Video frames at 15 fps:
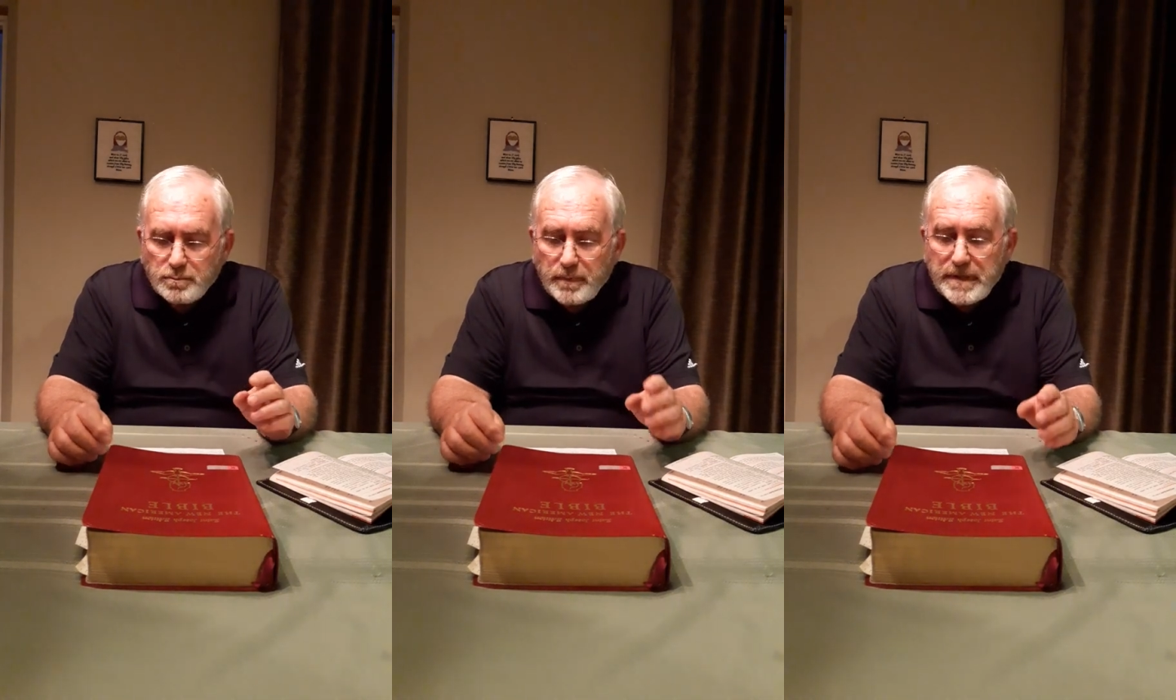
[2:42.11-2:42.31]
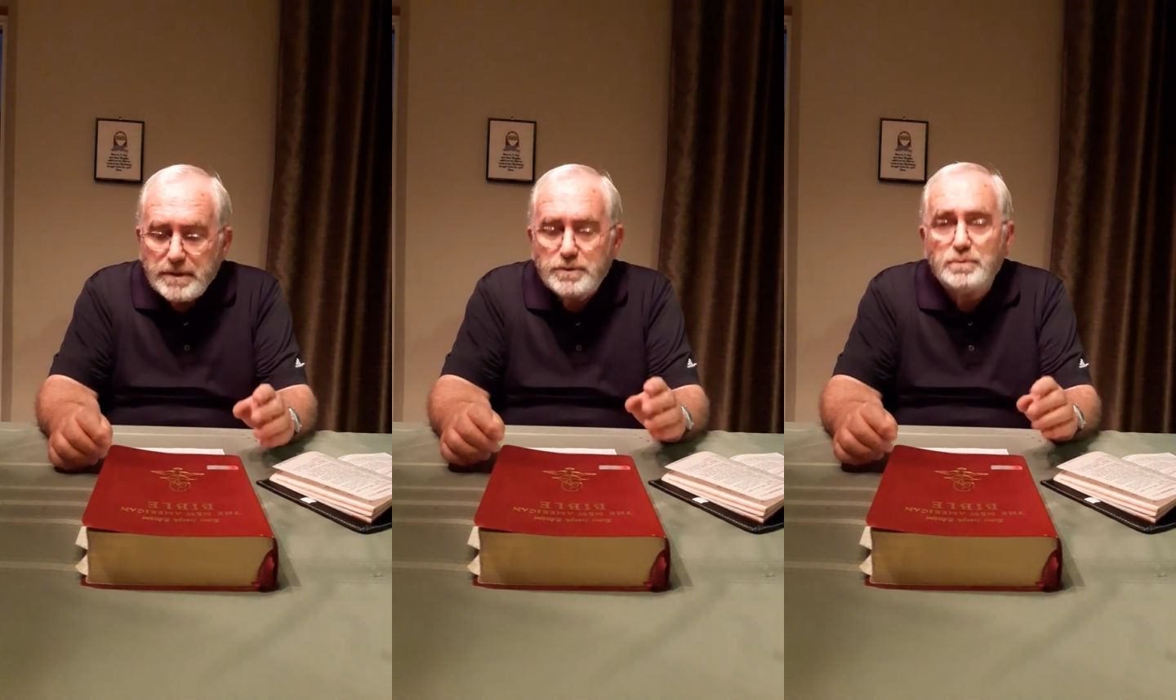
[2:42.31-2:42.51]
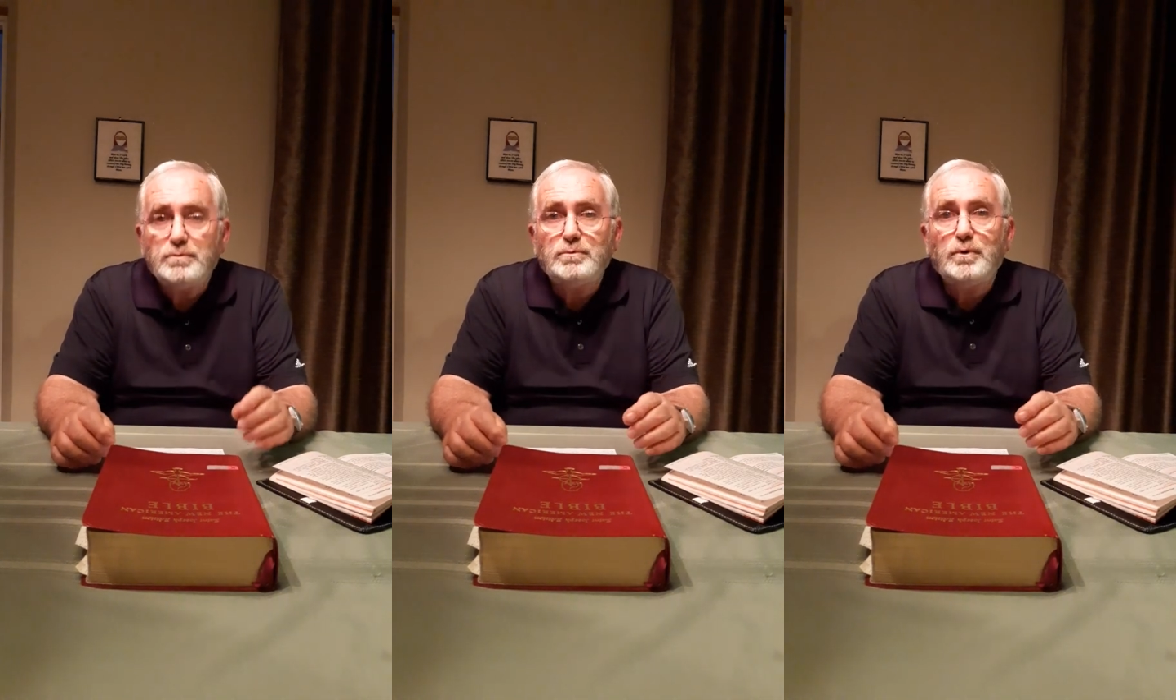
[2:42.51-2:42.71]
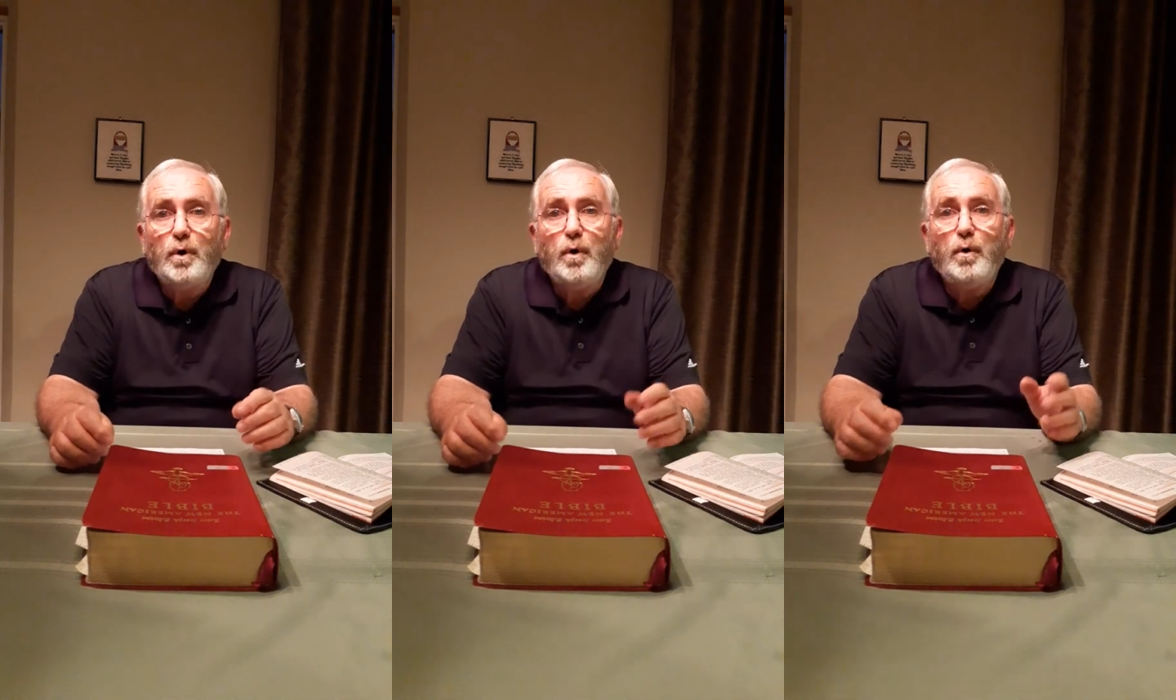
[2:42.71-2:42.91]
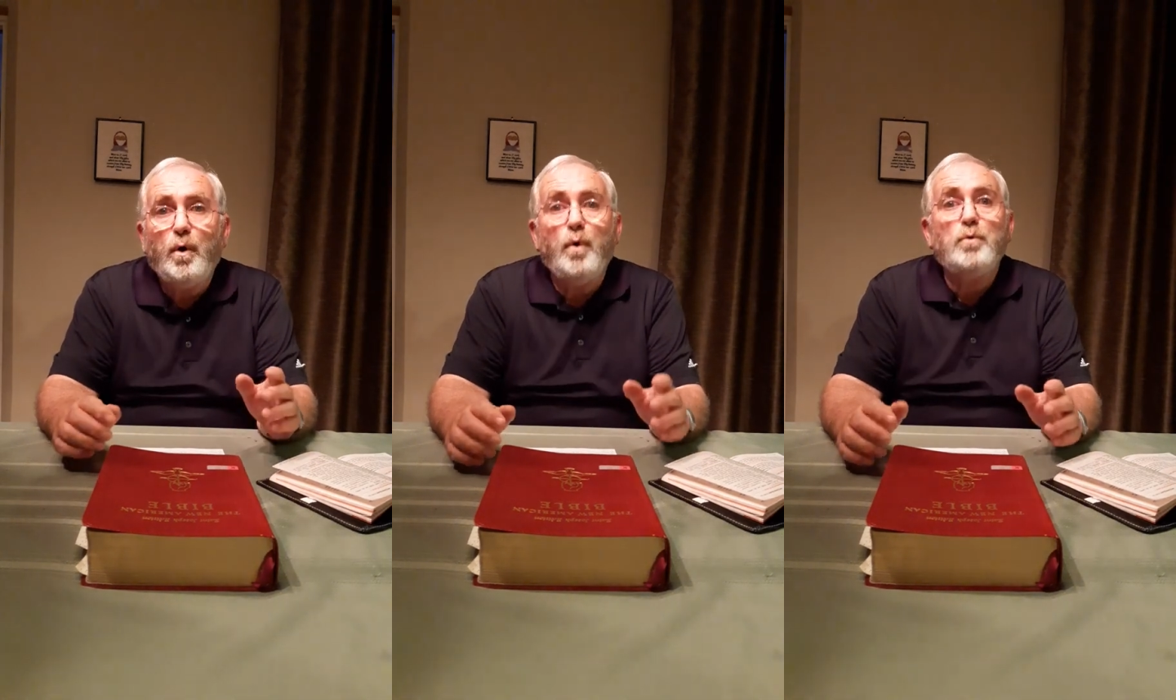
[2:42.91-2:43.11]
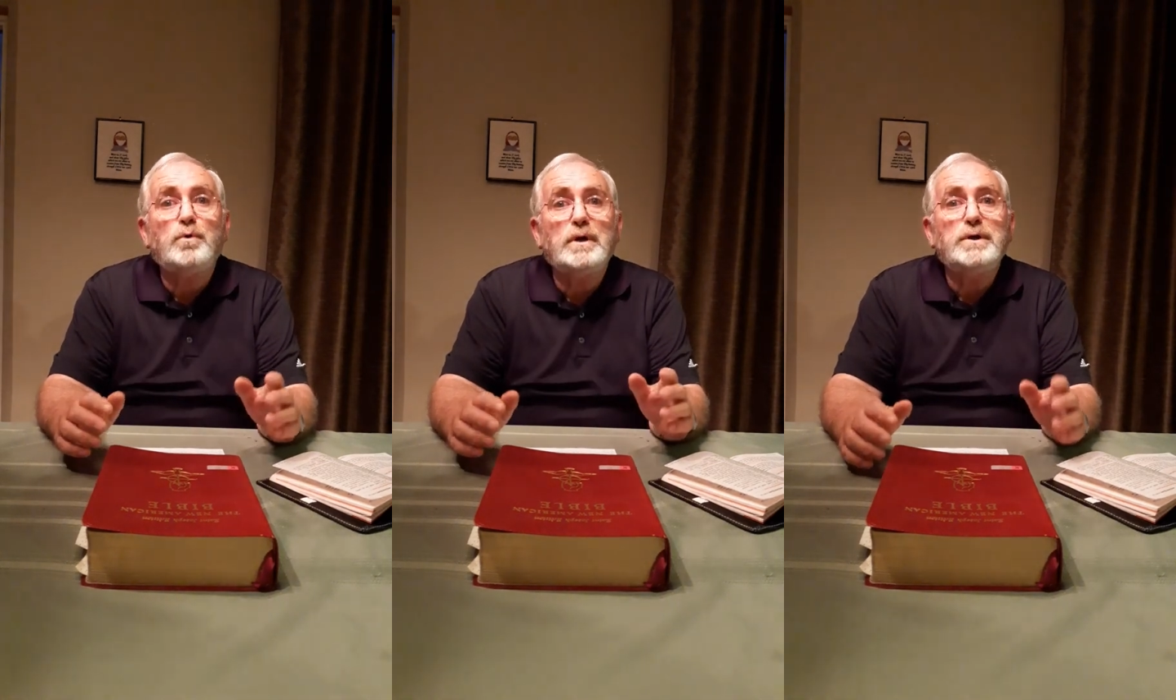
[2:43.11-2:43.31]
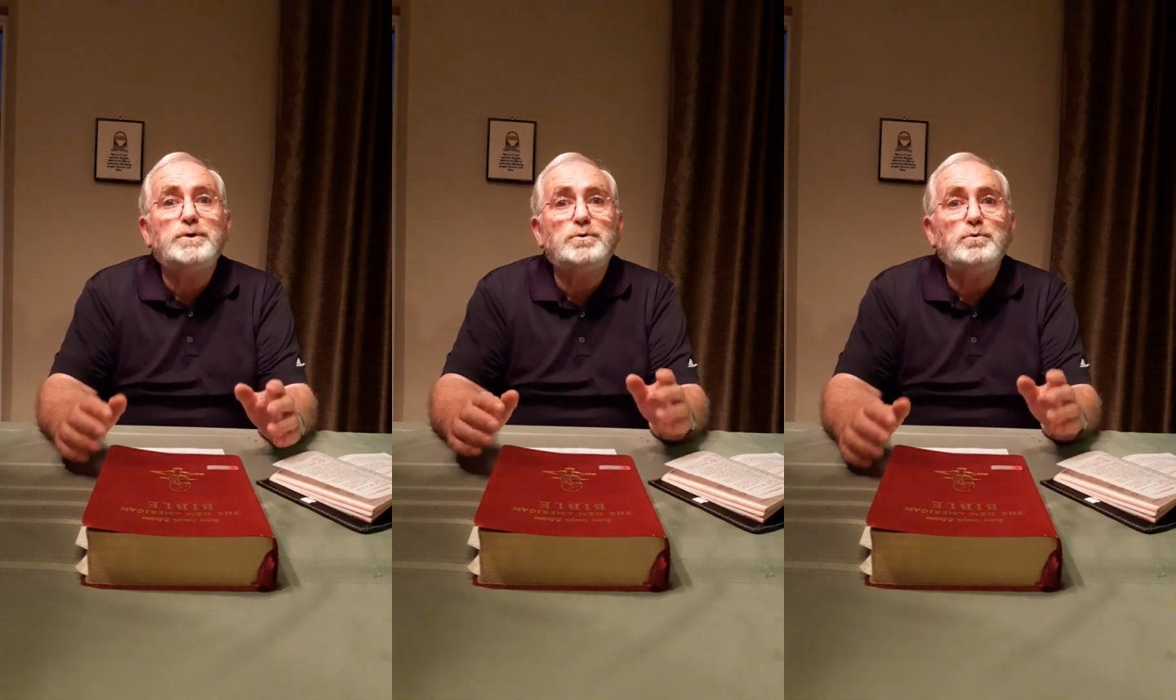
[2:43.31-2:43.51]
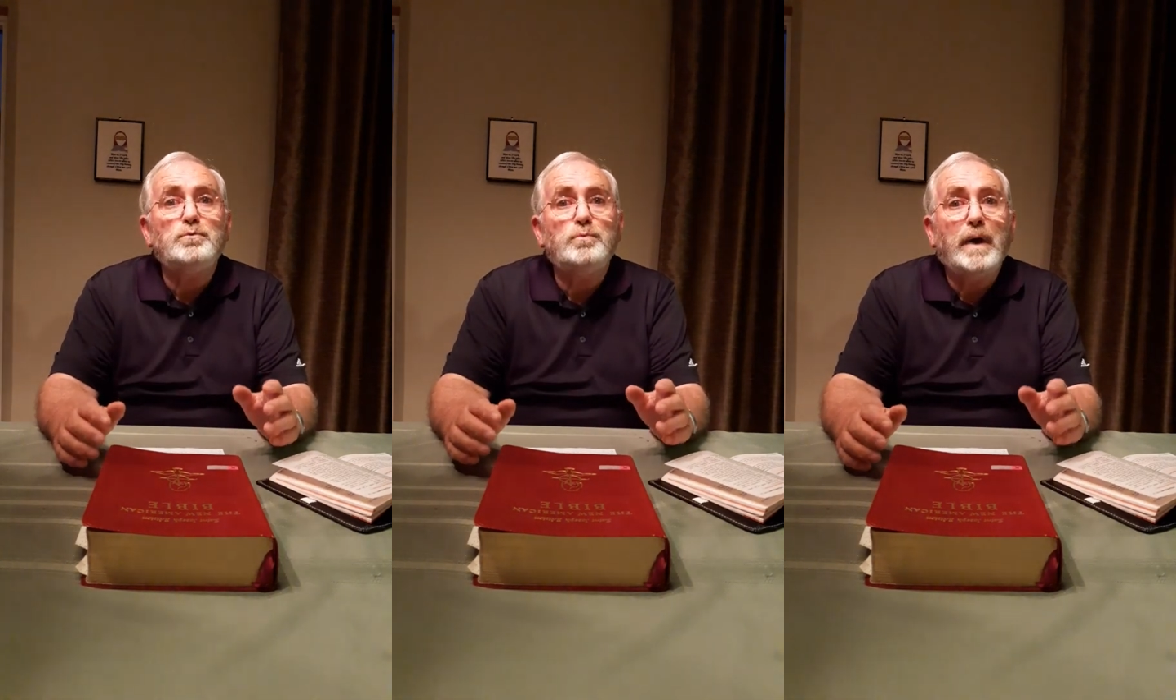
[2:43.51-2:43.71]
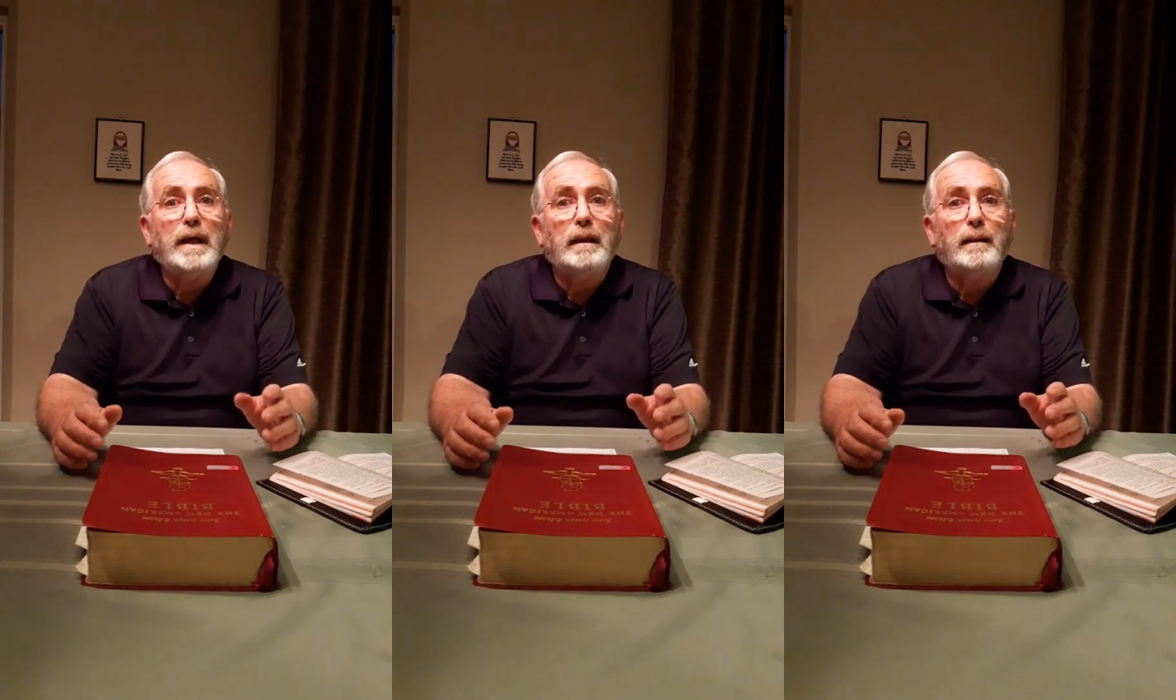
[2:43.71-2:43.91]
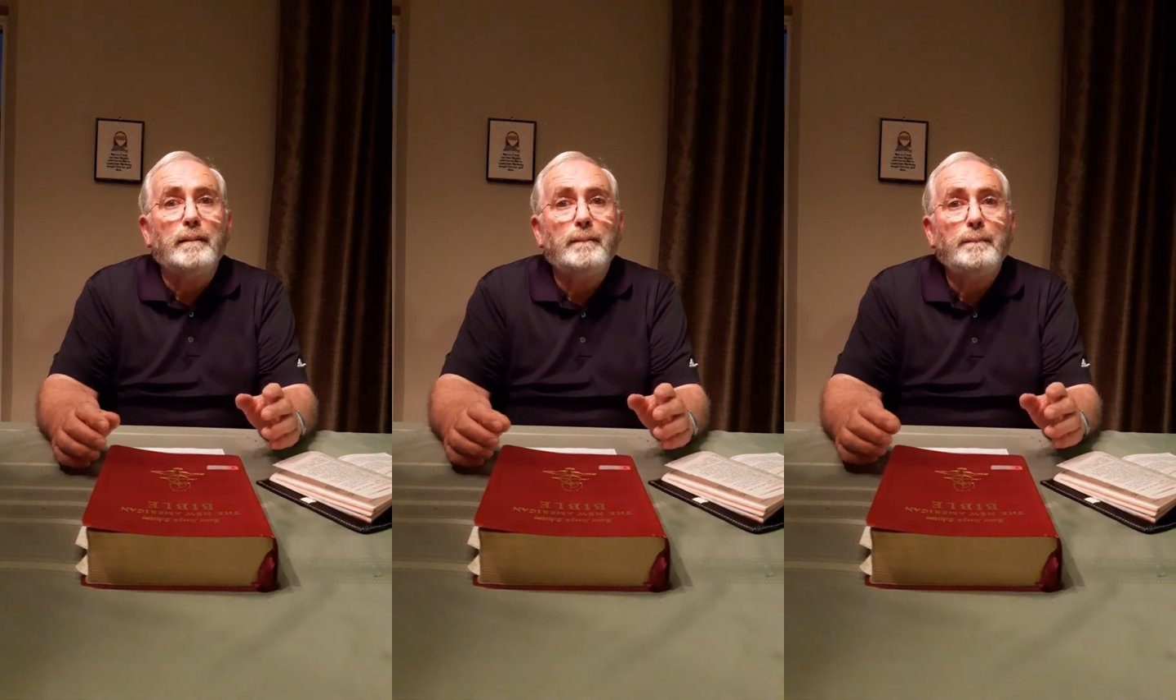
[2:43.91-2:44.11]
we too know only too
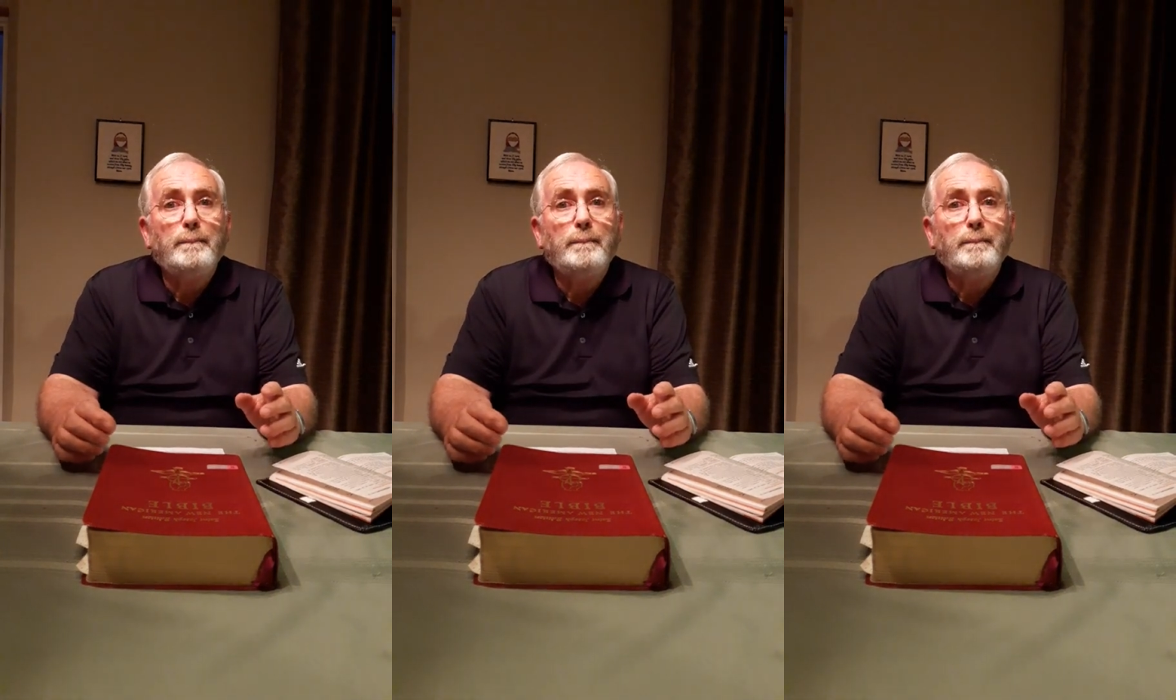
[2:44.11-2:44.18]
well